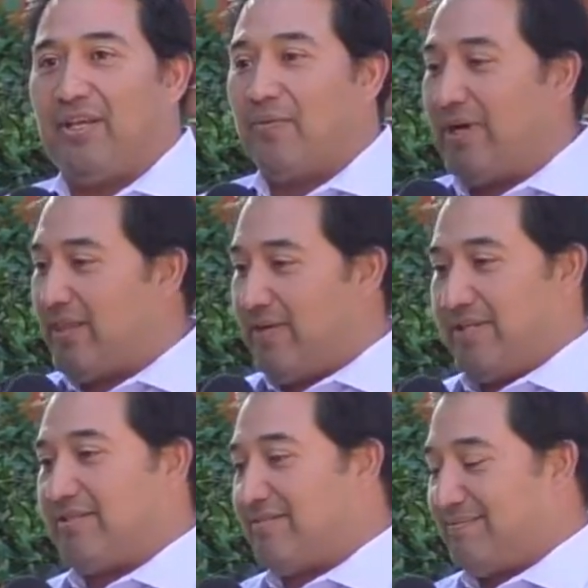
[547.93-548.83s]
Whether
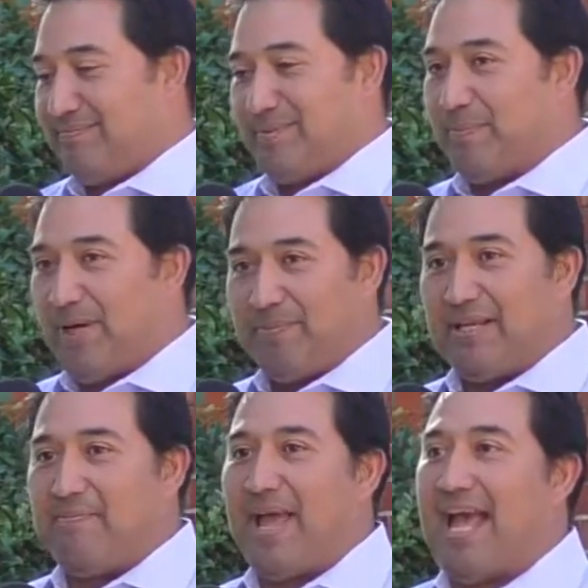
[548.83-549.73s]
it's the
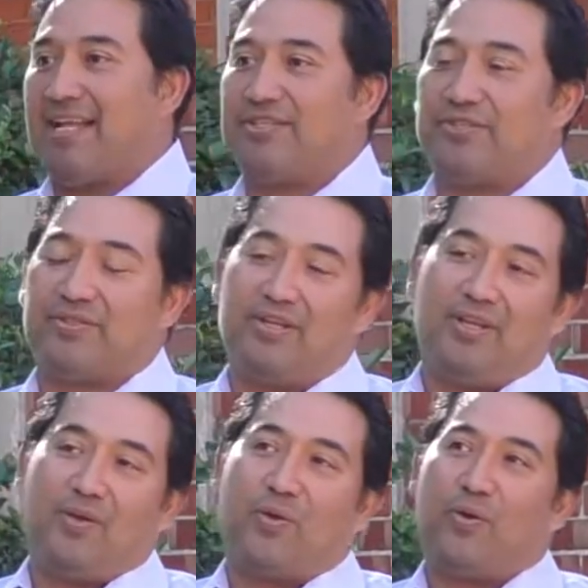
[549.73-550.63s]
pumpkin patch
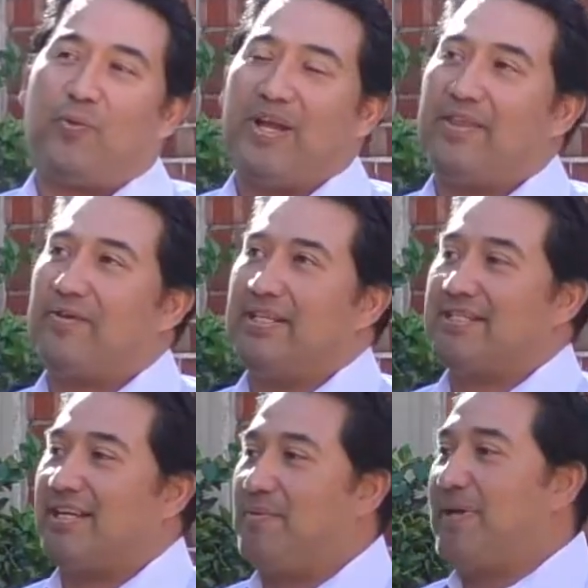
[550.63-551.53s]
or whether it's
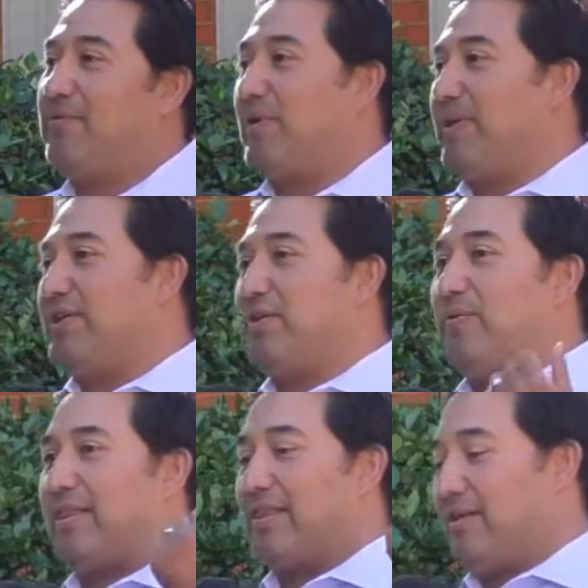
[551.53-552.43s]
going to be what we do
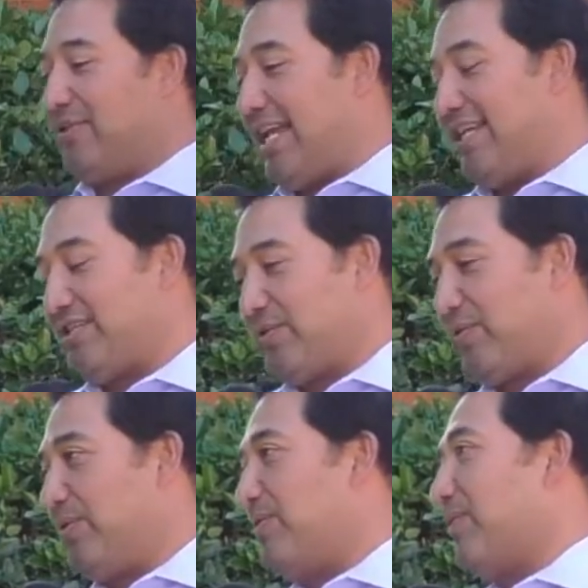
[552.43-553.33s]
with day
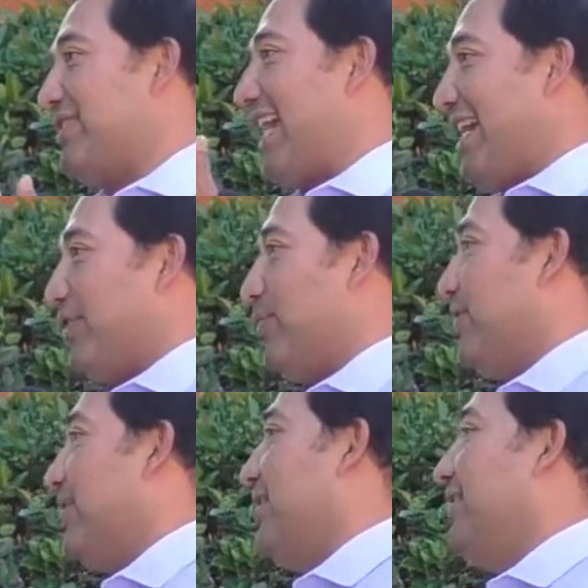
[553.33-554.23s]
school or
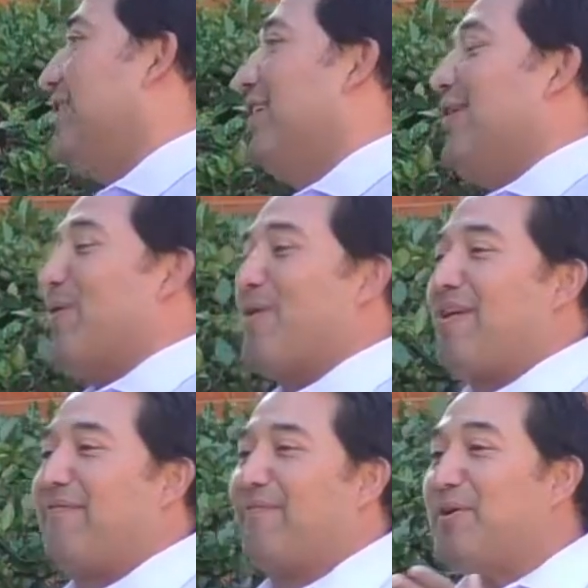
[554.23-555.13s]
Tanglewood or
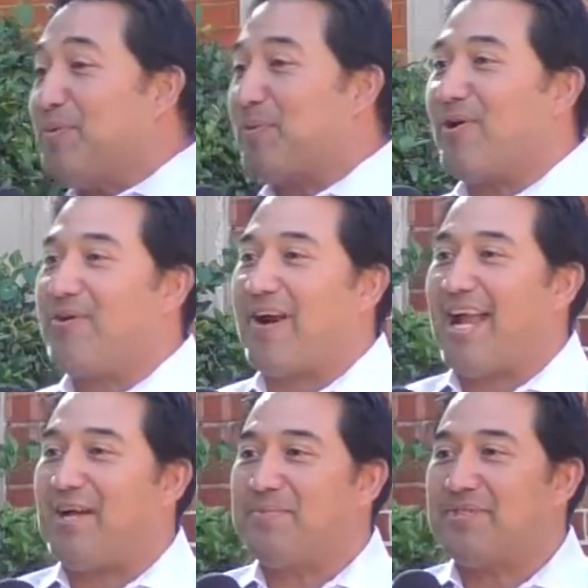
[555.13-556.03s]
our food
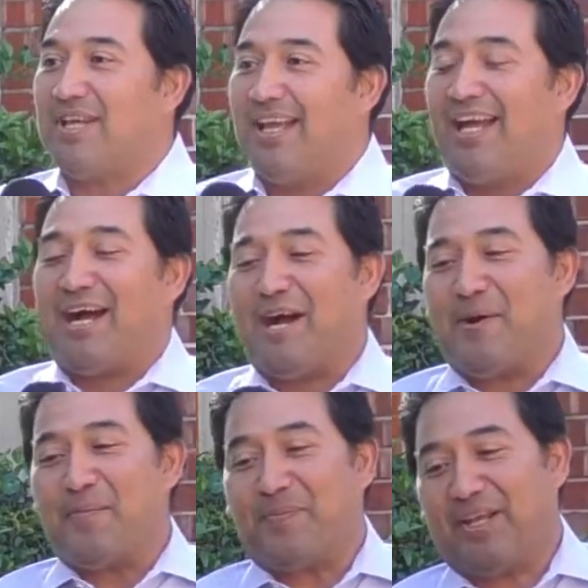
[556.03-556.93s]
programs.
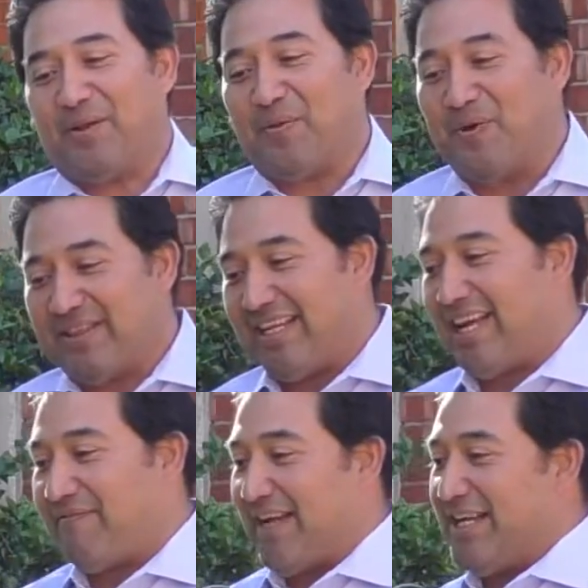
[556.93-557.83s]
The one thing
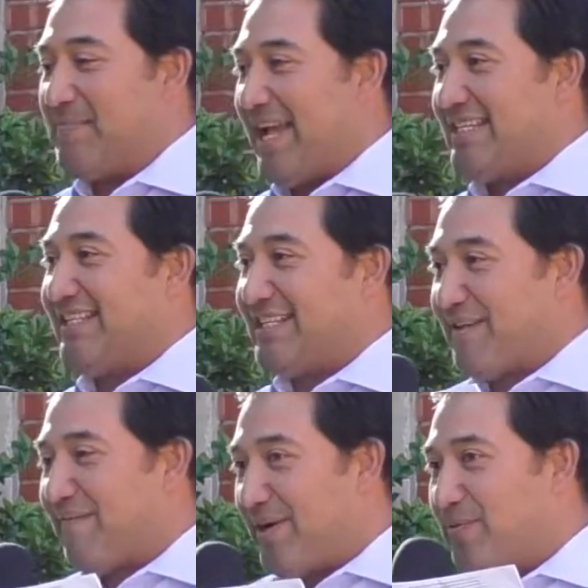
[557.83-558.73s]
I find amazing is
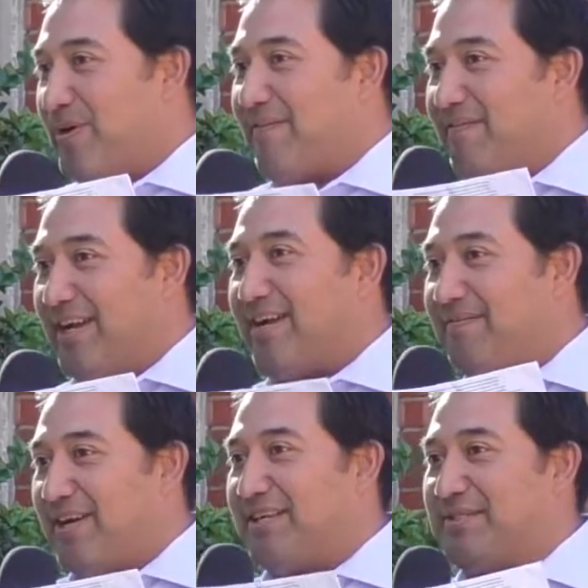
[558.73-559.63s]
we're a very,
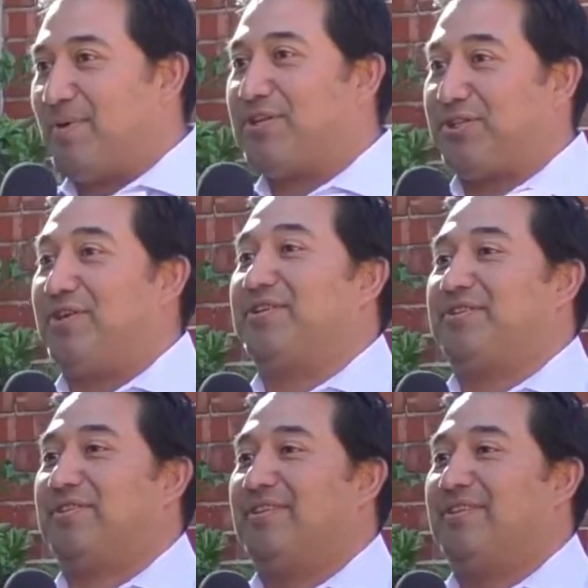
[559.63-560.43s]
very small church.